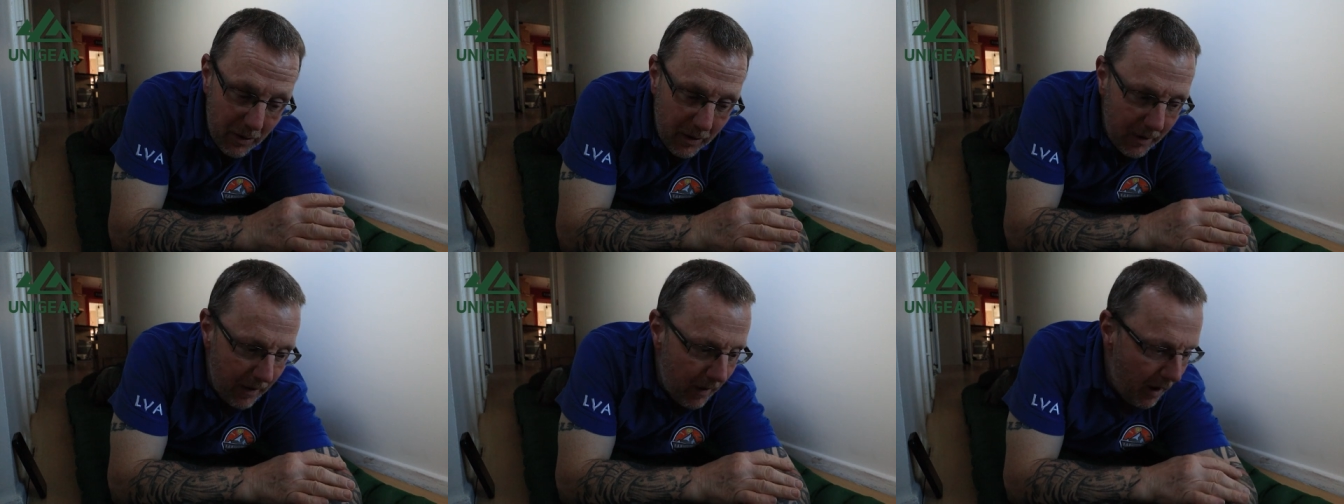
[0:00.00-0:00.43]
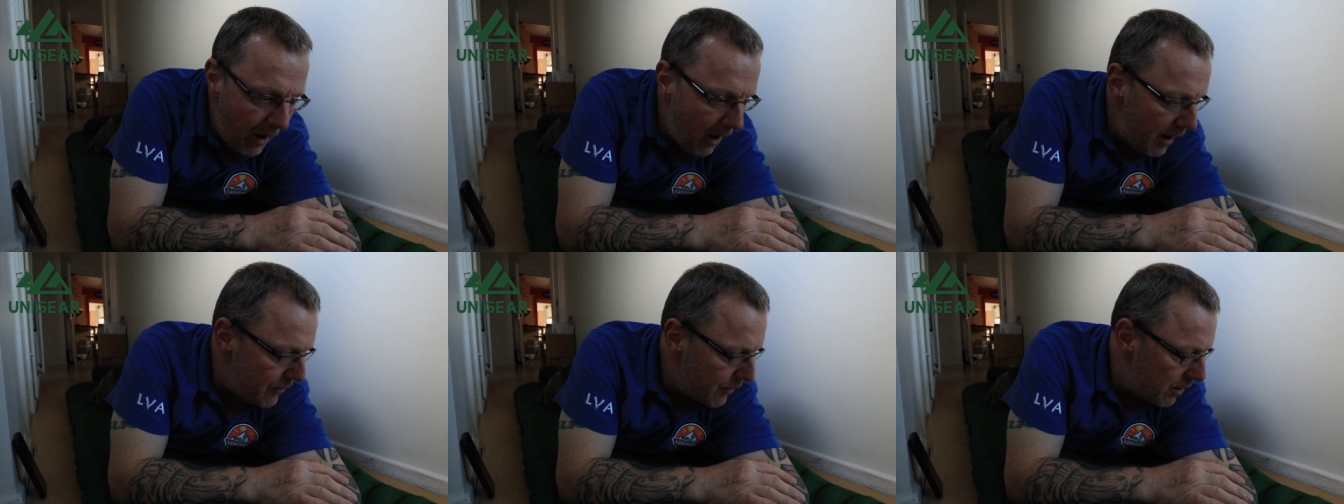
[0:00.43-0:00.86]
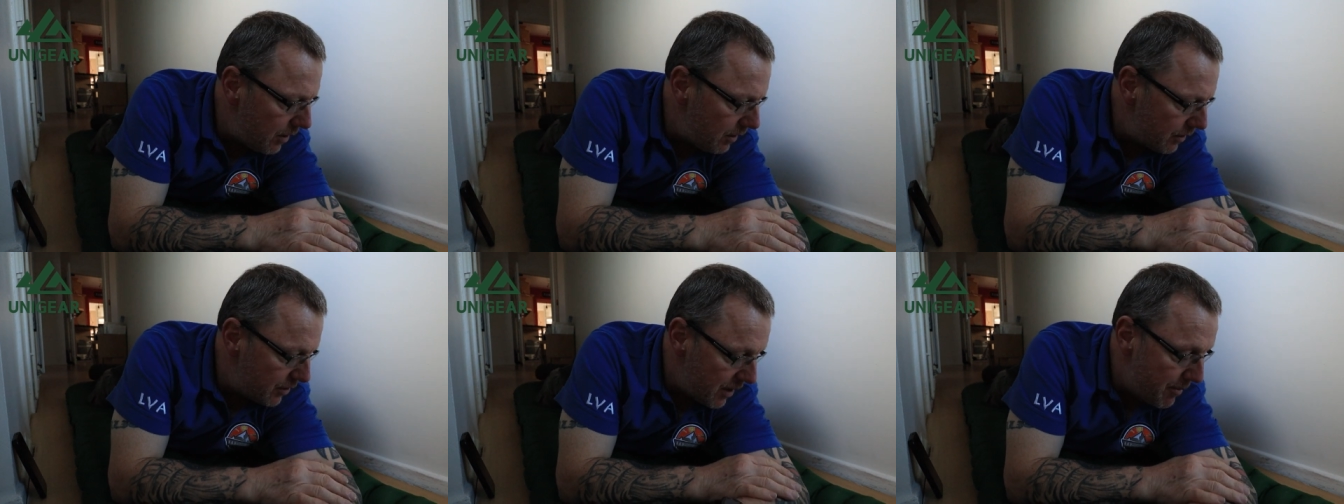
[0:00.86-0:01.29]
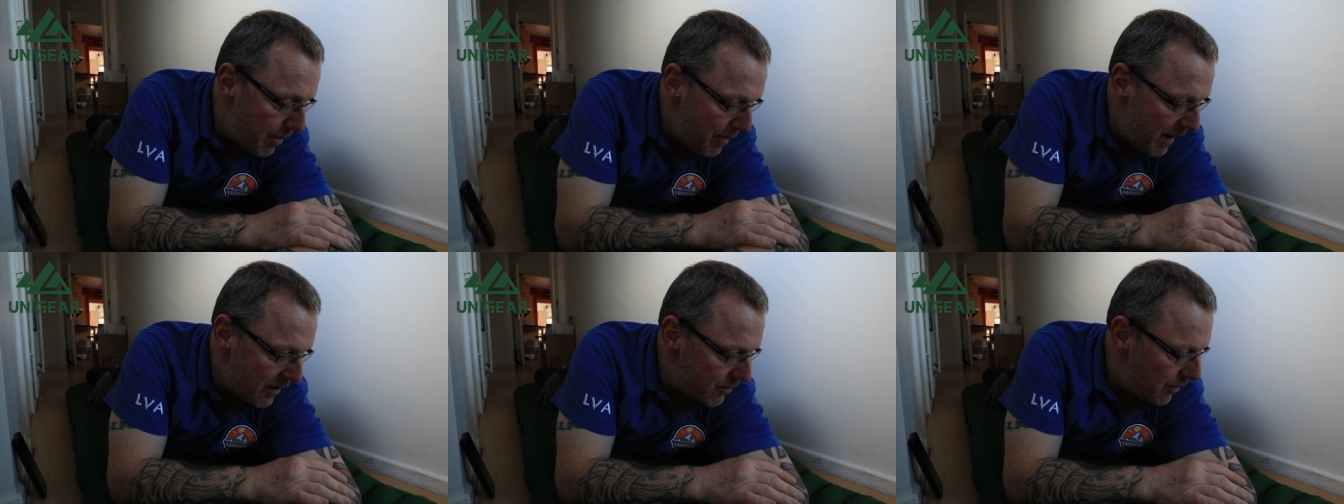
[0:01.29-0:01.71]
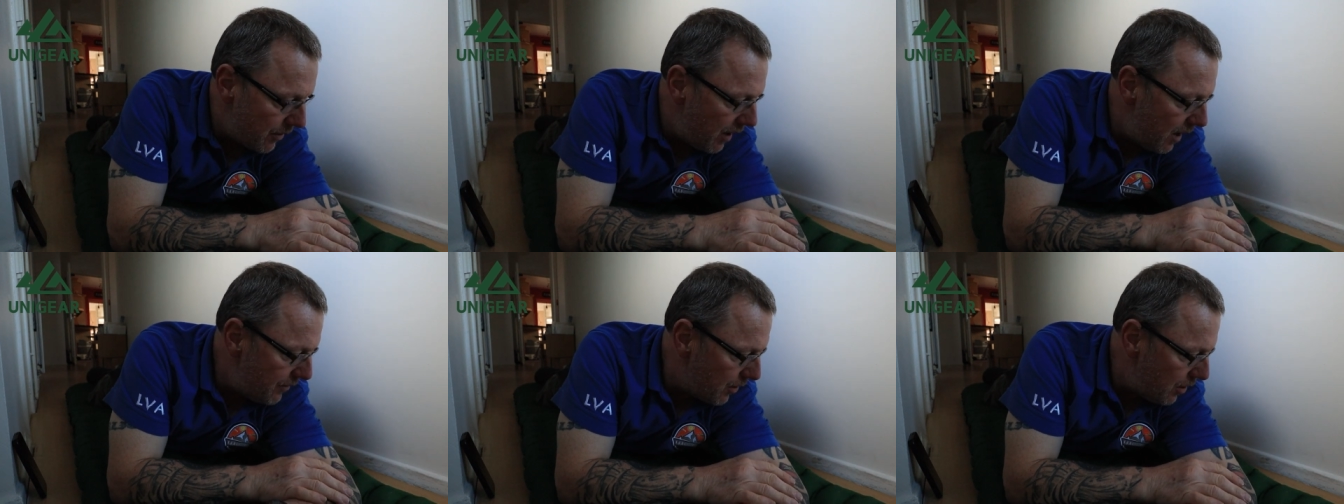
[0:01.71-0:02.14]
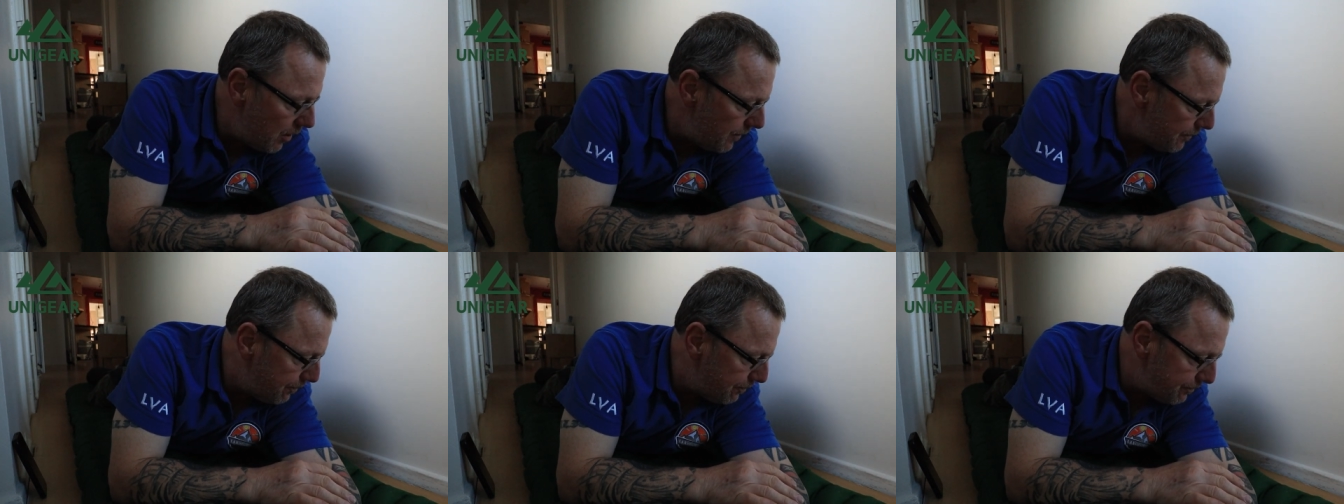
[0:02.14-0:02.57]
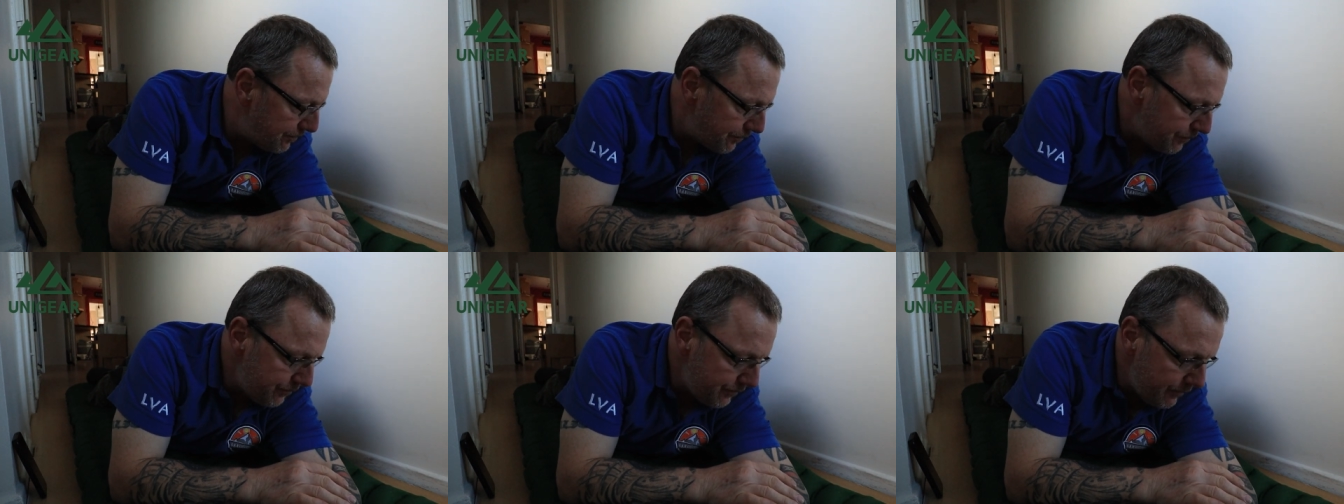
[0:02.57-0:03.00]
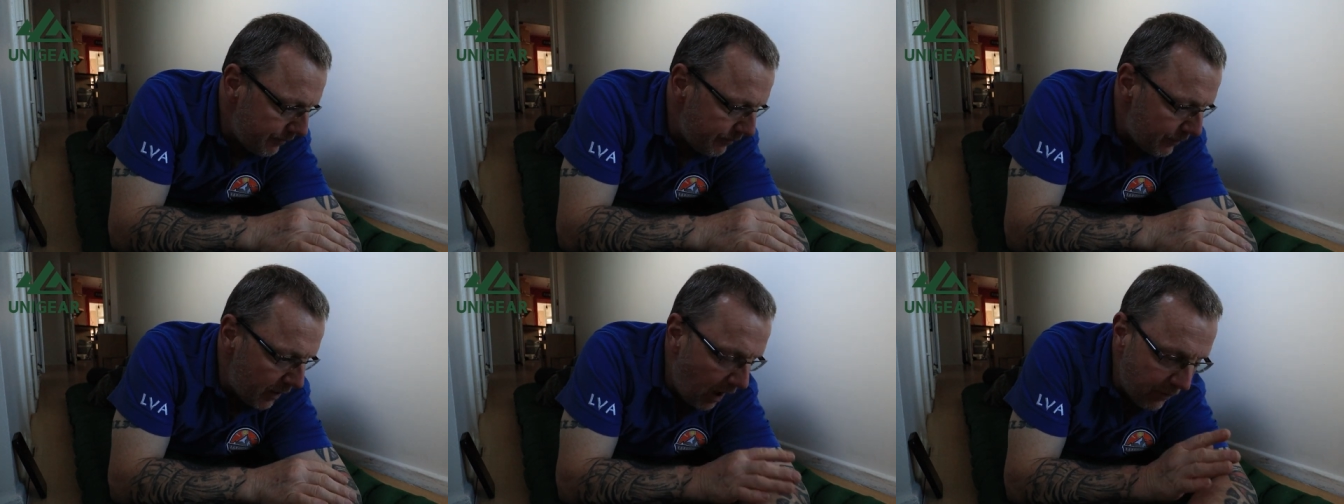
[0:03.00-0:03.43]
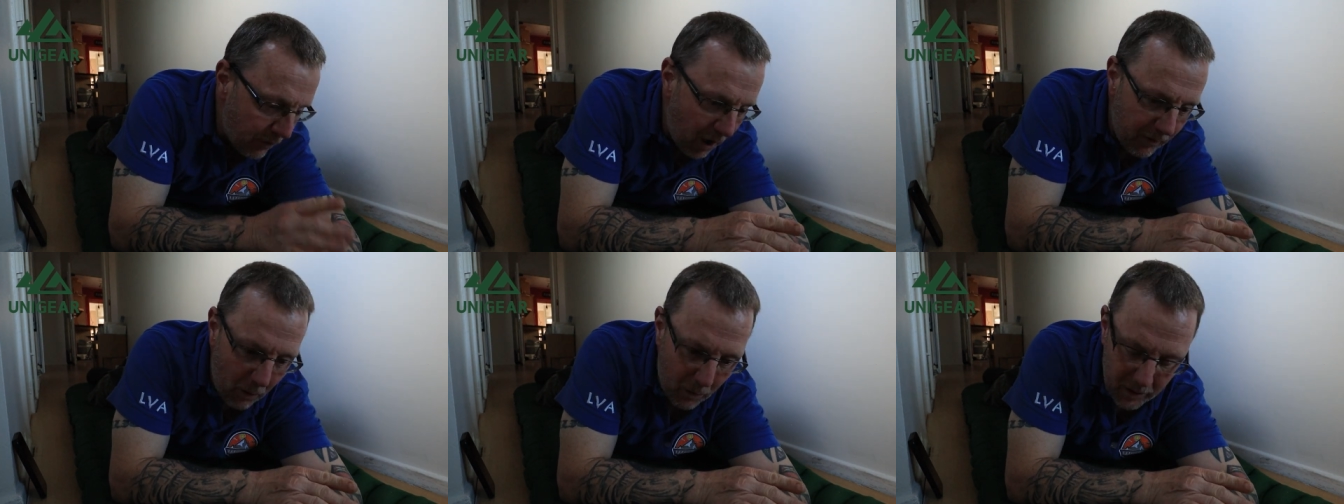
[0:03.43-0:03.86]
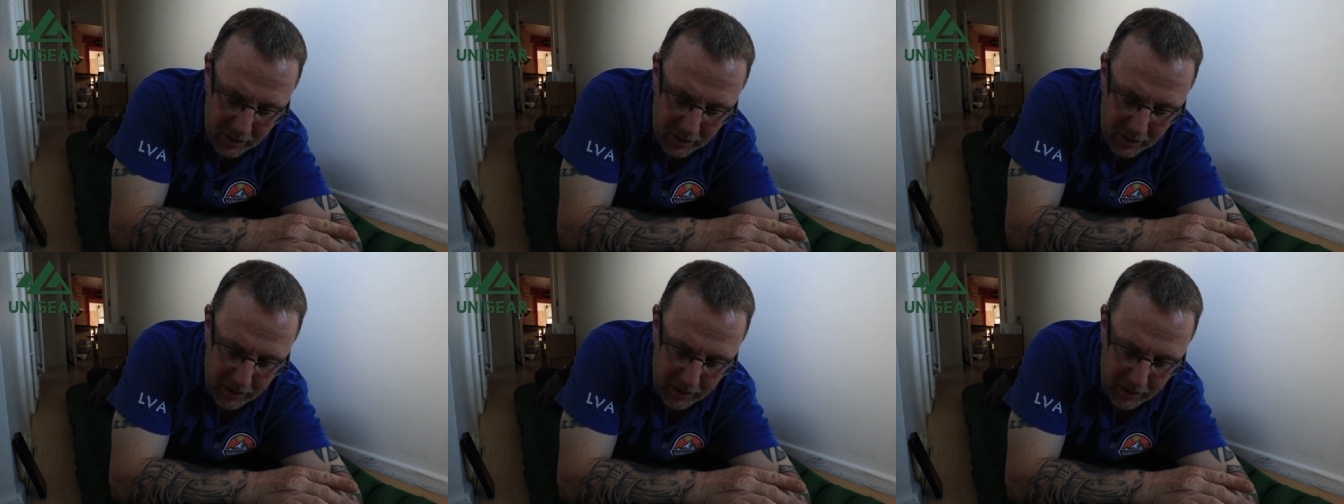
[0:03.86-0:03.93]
Now I've got sleeping mats, sorry, I've got I've got other